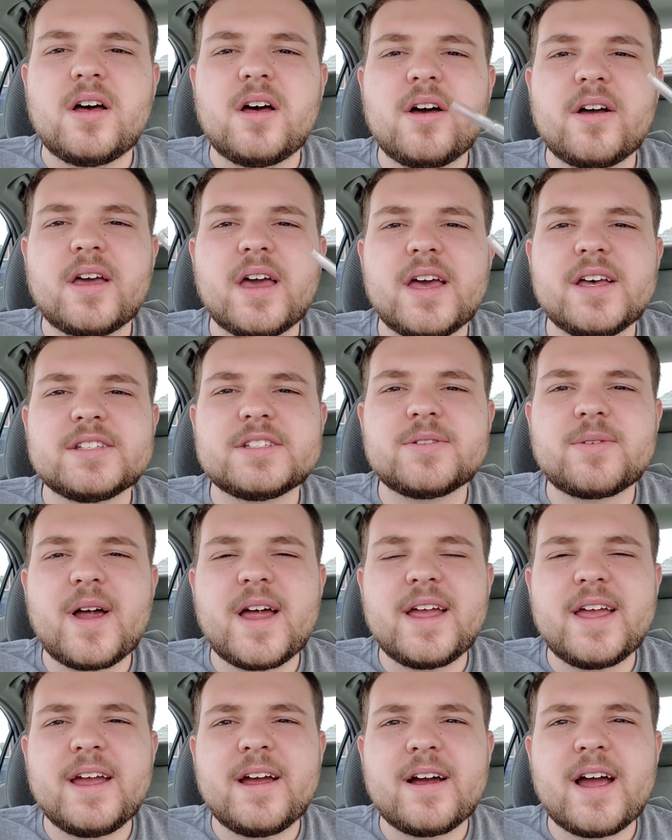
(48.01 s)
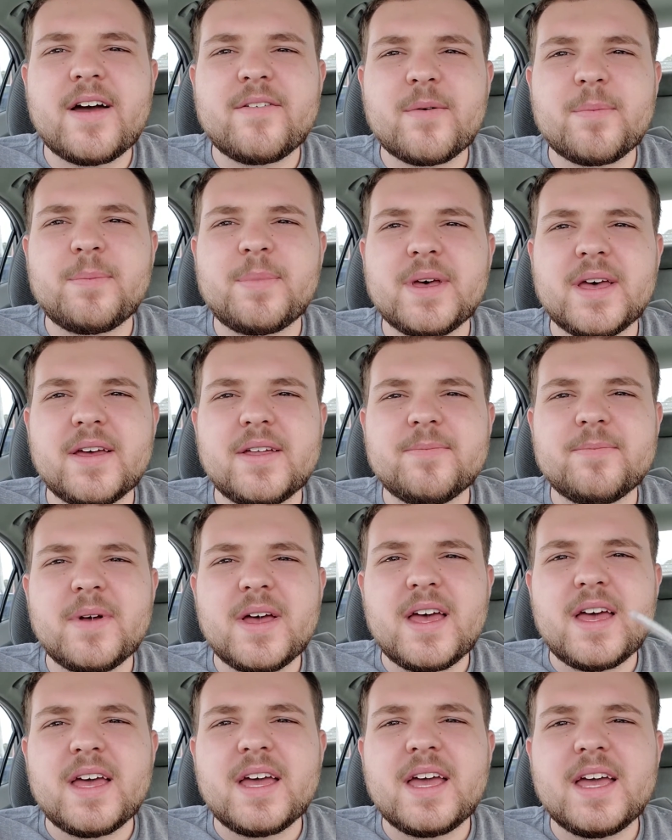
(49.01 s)
Okay, so right here I have a pen.
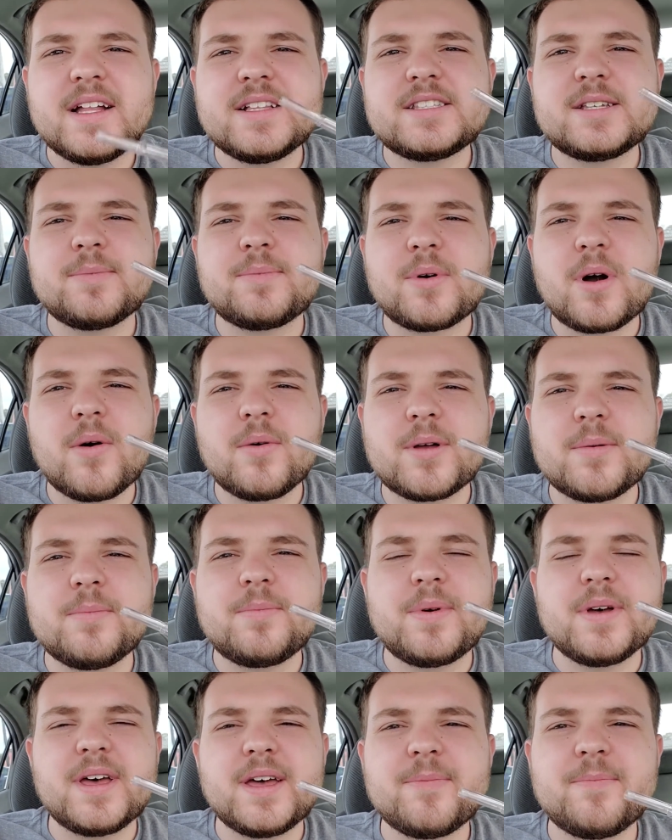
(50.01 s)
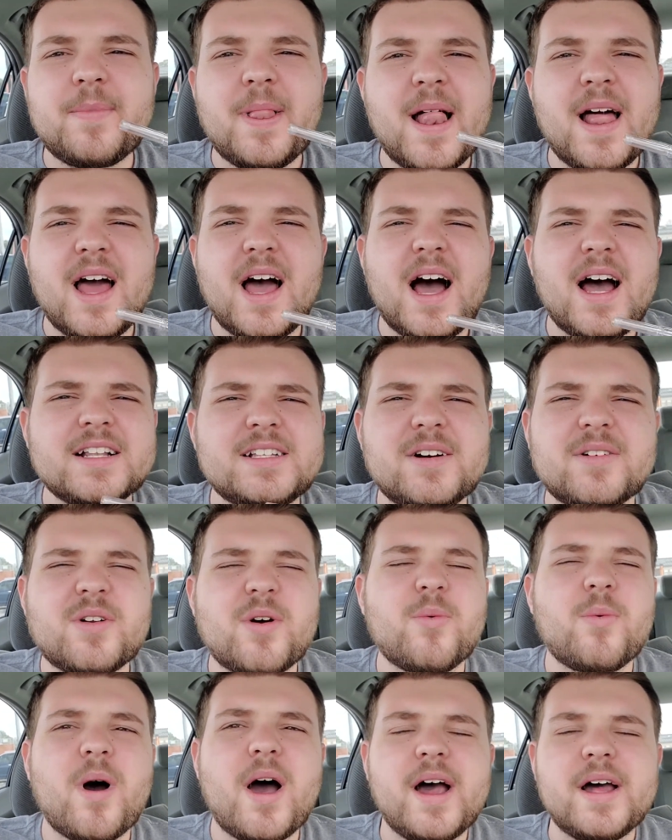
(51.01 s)
It's a broken pen. I don't
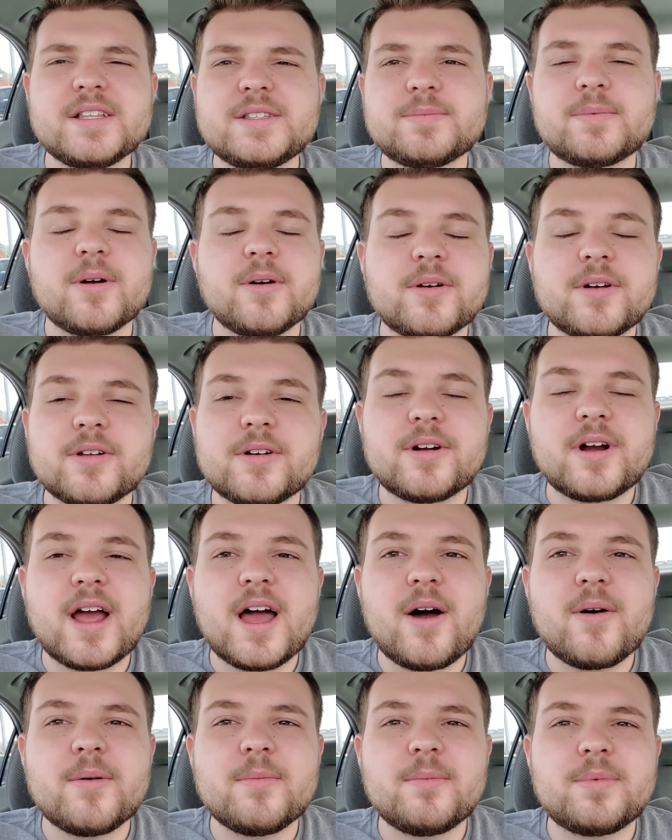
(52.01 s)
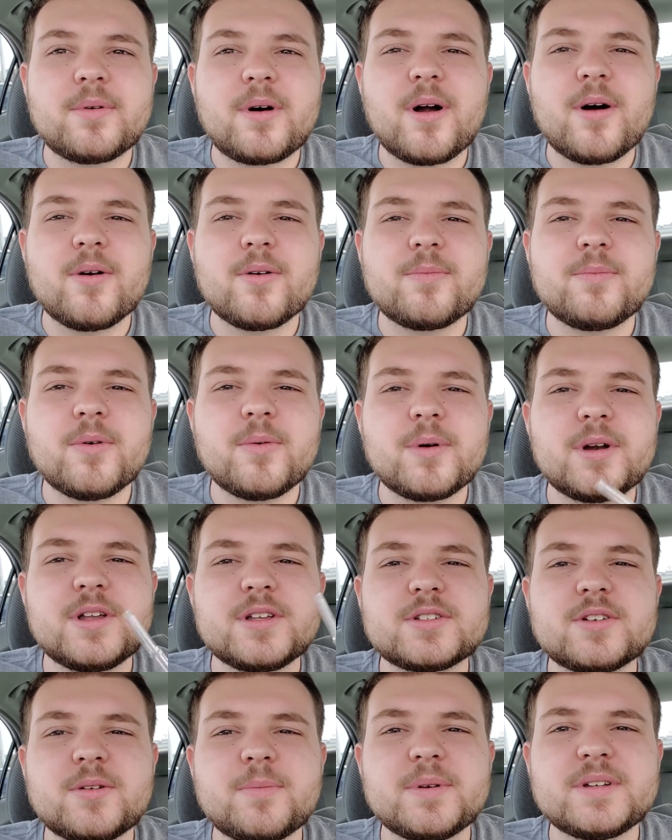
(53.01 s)
know why it's broken or how it broke, but we're
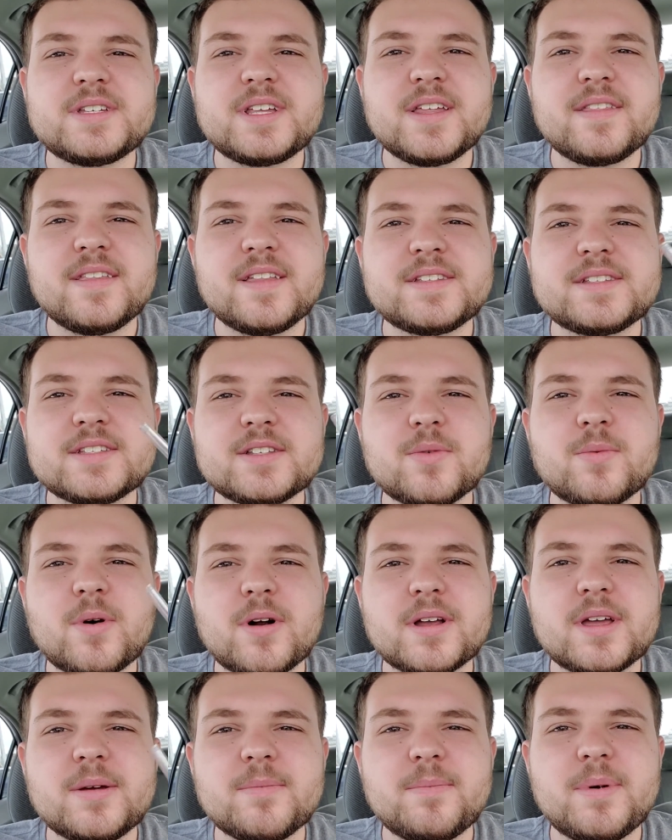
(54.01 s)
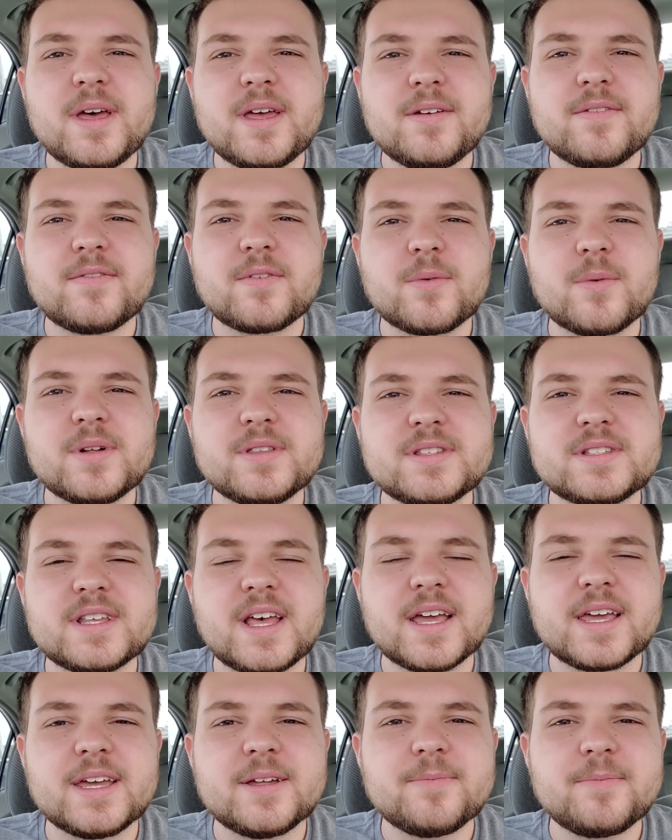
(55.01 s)
just going to pretend this is a working pen for 1
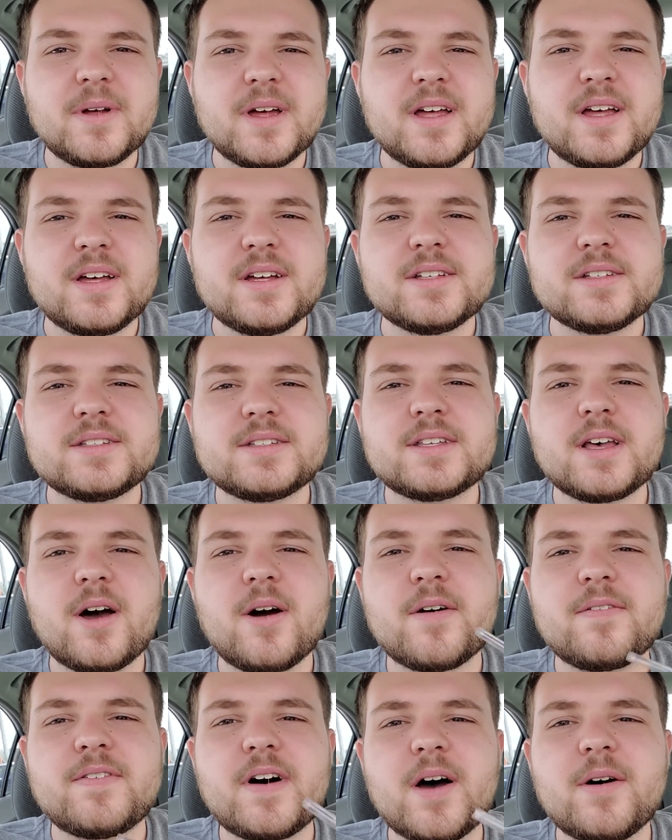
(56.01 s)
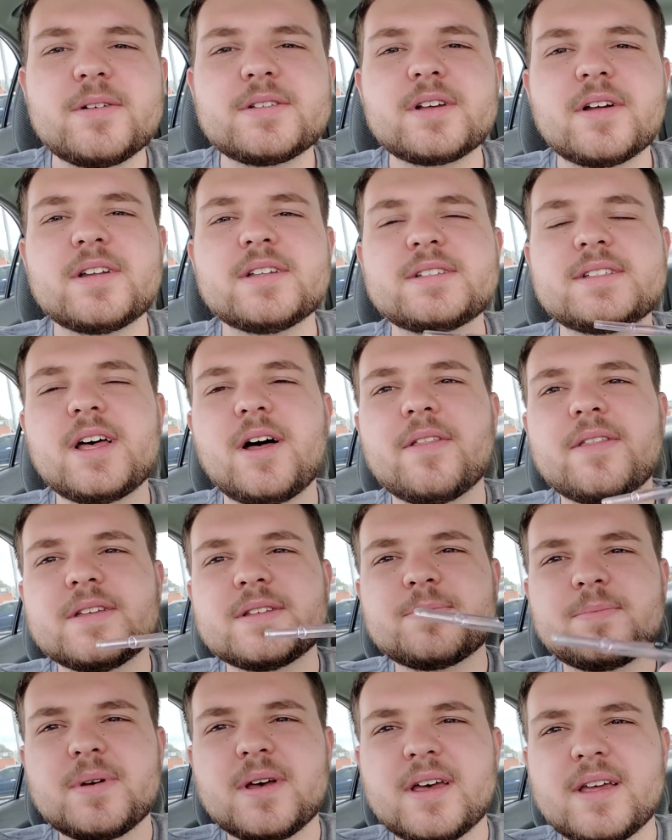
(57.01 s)
second. So if I was going to sell
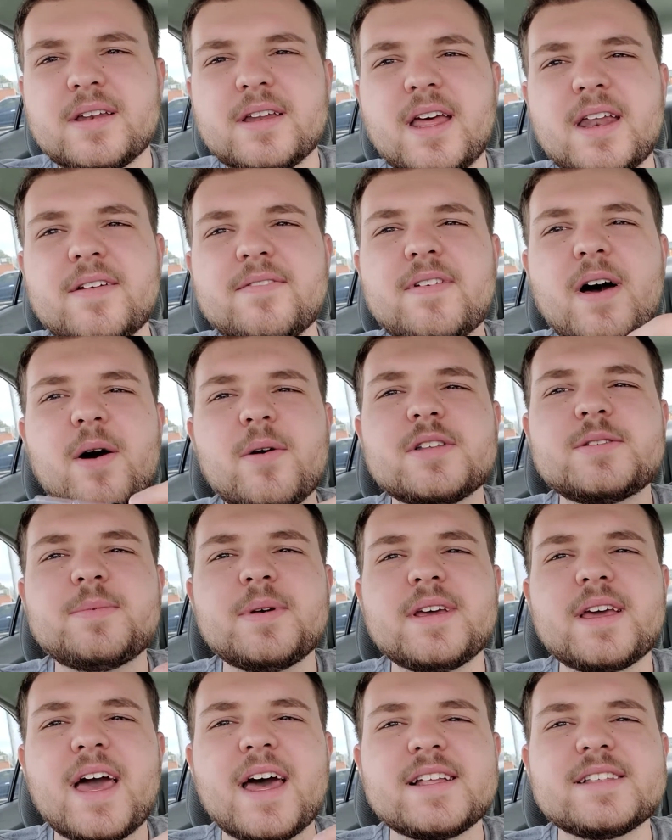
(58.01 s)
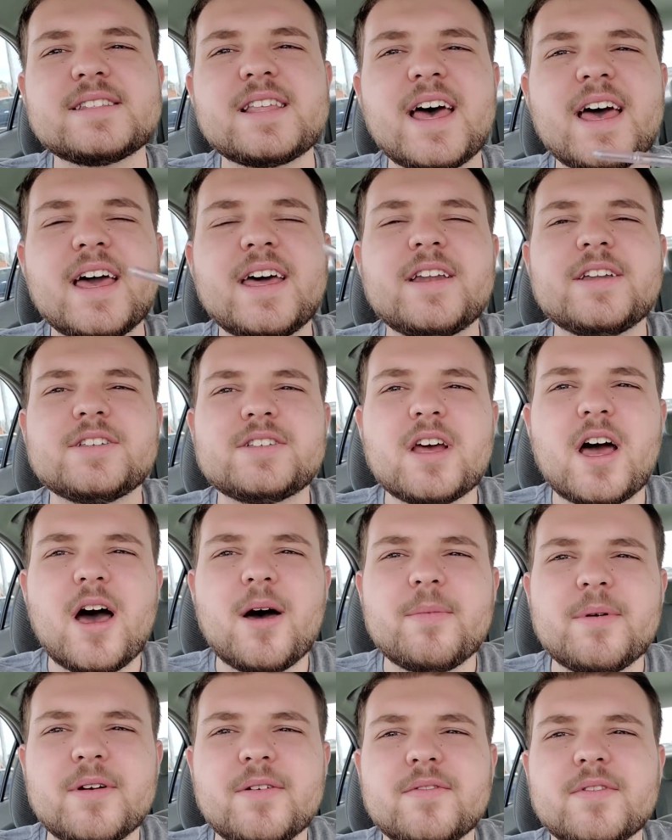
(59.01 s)
this pen, and if I was being asked that in a
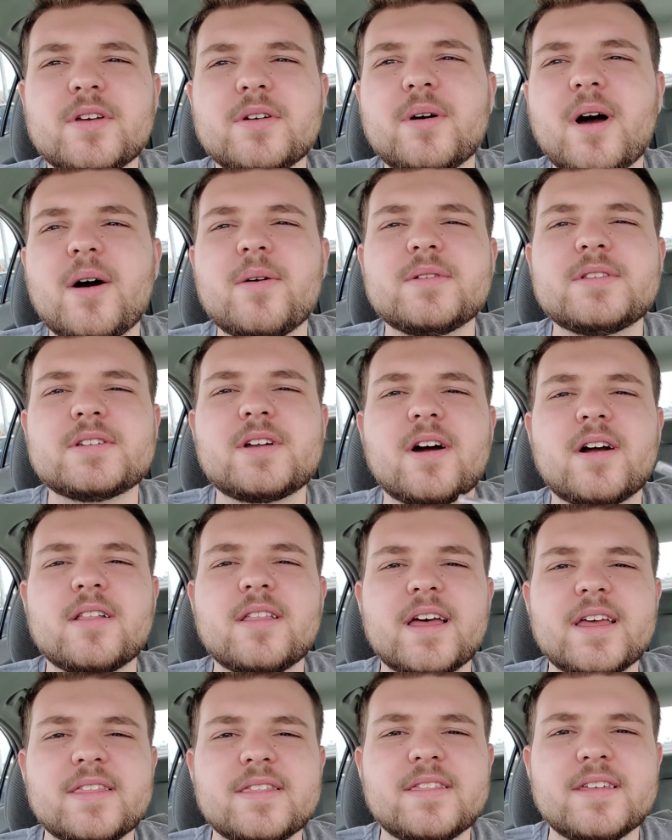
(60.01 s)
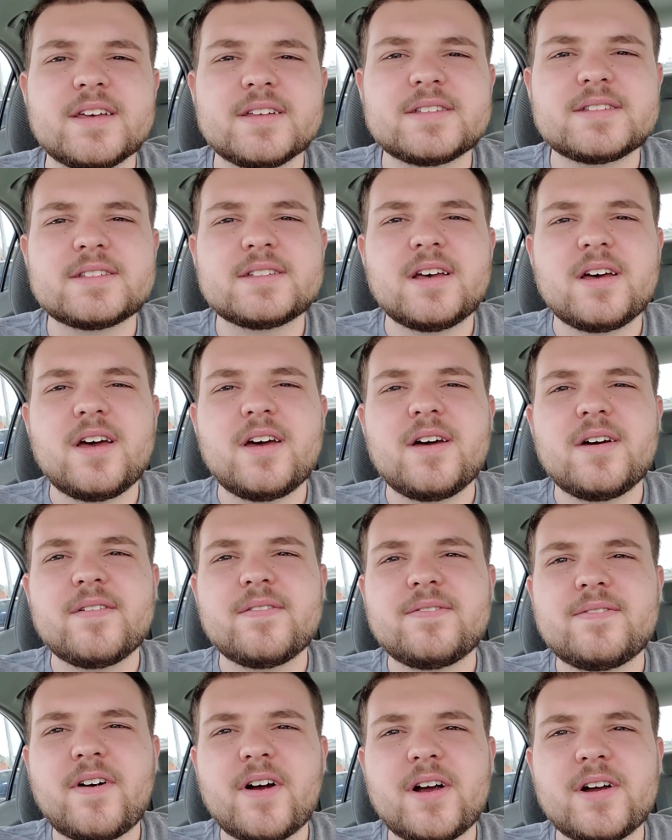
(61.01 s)
job interview, I would start like this.
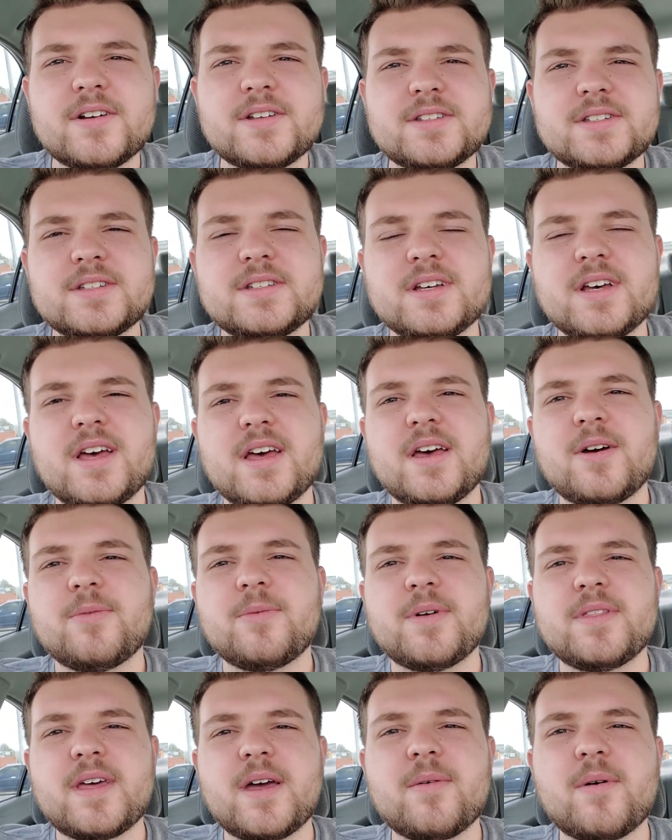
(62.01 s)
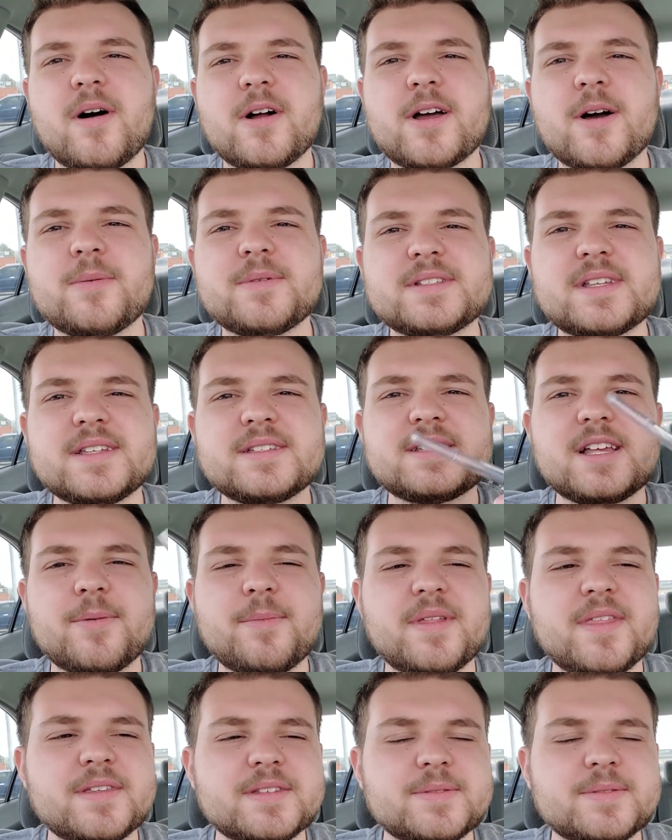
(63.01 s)
First, when they walk up and say, "Sell me this